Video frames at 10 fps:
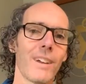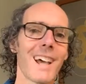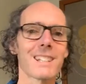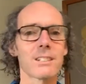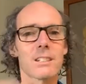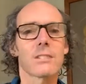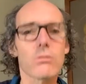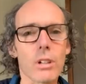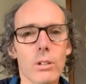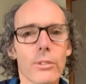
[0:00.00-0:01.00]
It hasn't
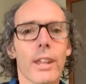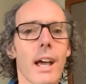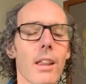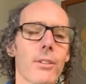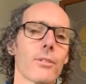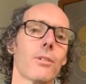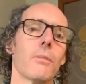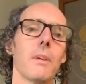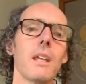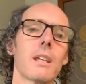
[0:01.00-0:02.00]
trickled down through
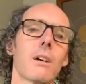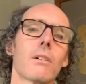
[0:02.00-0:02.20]
the media,